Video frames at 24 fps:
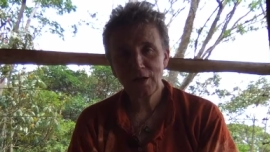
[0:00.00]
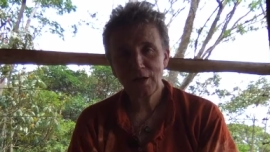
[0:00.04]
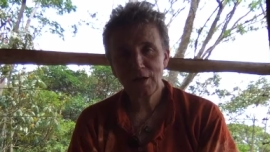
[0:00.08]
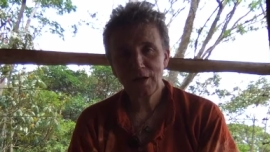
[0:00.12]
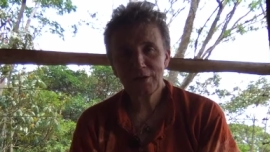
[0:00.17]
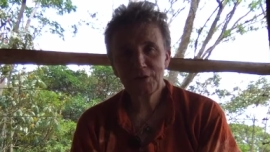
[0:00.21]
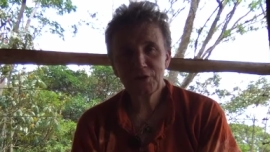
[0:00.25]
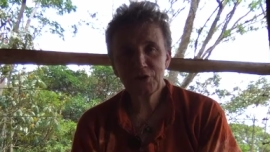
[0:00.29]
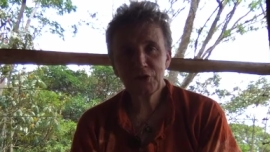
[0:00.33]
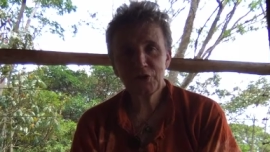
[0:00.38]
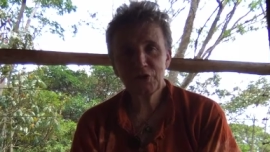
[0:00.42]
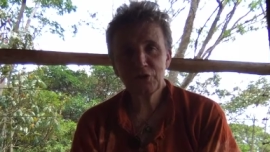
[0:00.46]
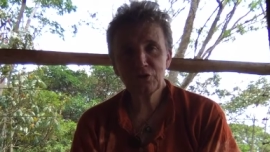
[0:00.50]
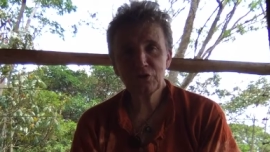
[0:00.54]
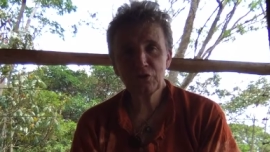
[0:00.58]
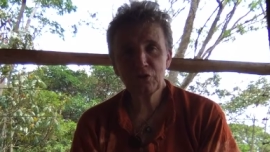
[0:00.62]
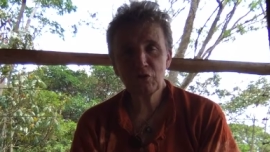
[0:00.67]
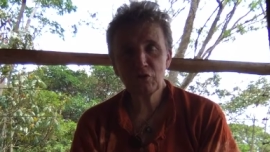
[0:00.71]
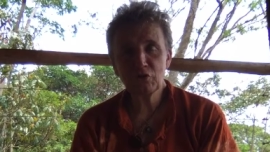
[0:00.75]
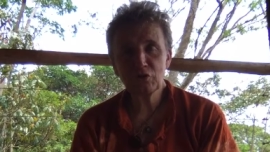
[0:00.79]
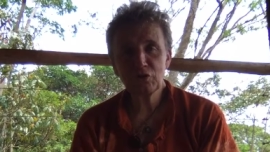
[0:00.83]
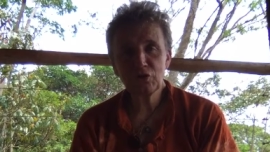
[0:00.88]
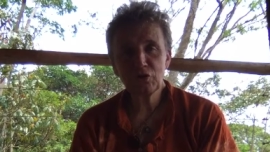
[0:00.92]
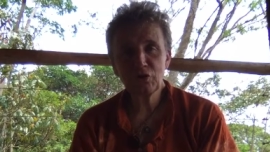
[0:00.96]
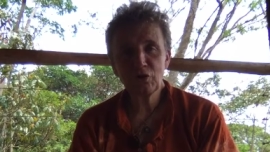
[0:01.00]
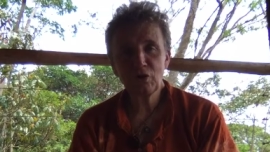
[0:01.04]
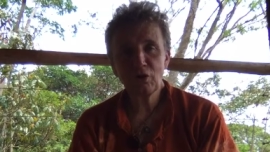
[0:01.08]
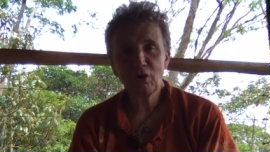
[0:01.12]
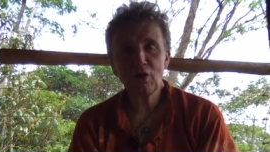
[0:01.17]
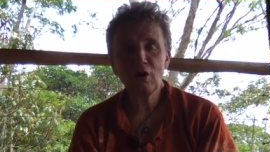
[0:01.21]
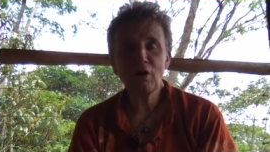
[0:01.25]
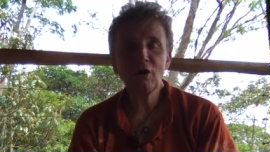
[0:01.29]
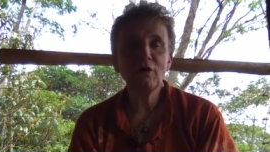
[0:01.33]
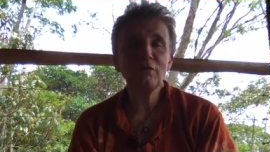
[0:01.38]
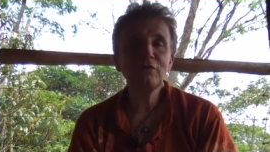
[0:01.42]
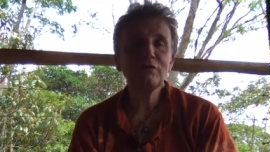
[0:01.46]
A tune
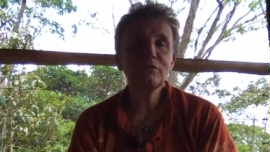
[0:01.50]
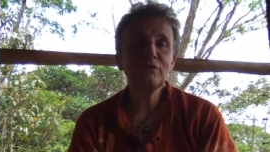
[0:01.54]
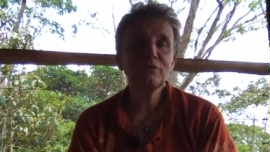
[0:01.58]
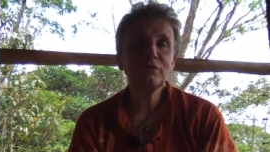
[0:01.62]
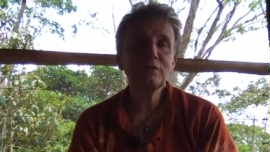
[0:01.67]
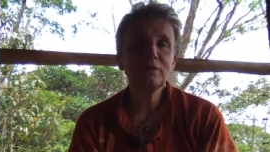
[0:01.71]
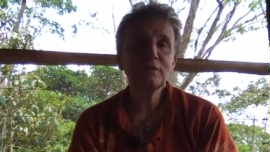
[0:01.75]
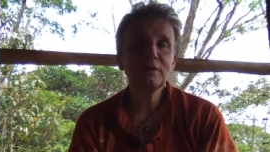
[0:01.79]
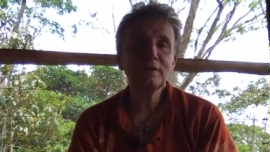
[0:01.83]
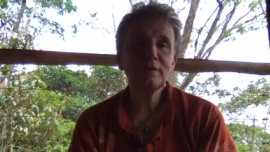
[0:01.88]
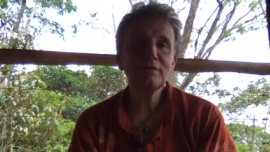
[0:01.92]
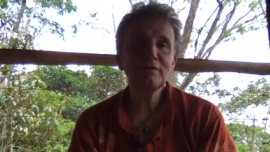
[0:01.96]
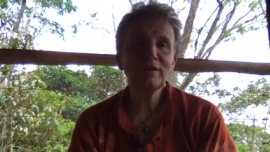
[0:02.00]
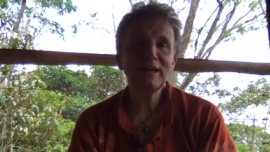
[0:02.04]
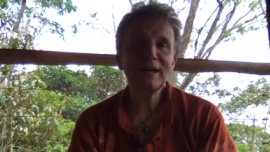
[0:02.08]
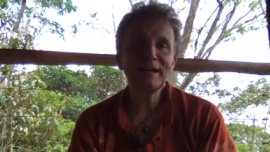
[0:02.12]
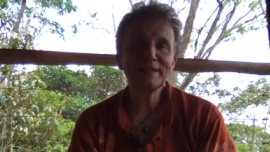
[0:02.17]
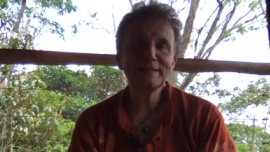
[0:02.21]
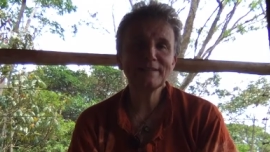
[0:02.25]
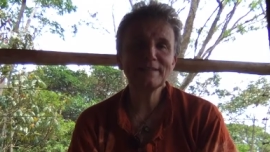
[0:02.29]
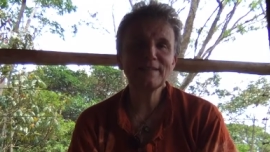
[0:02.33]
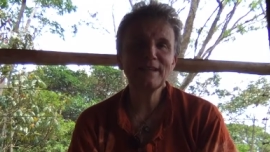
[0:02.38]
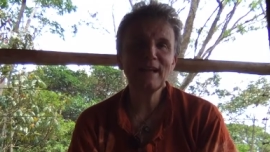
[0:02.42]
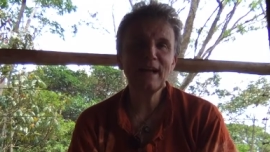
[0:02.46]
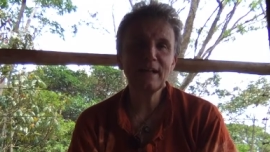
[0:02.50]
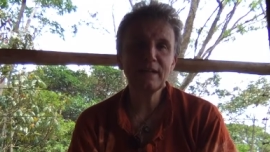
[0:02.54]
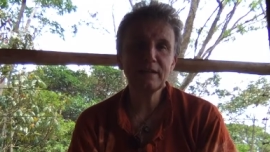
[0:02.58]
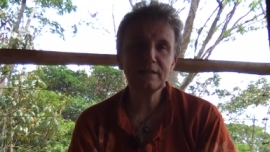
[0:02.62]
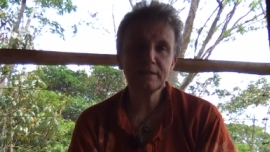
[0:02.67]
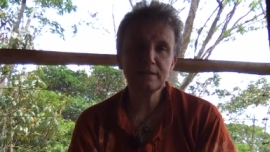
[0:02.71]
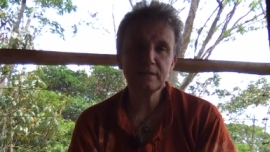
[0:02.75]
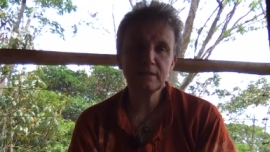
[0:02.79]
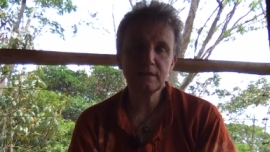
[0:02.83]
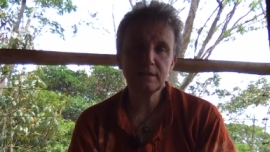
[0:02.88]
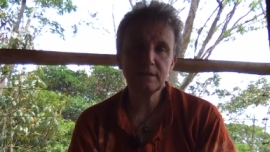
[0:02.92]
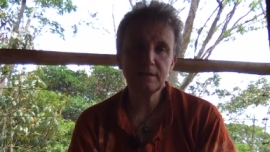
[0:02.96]
of
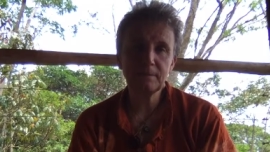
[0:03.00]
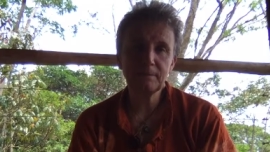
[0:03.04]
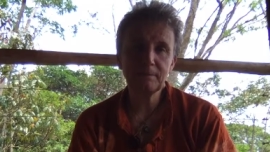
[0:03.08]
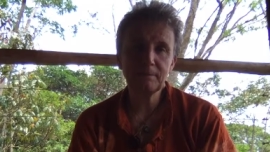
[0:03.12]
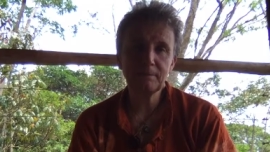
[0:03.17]
vitality.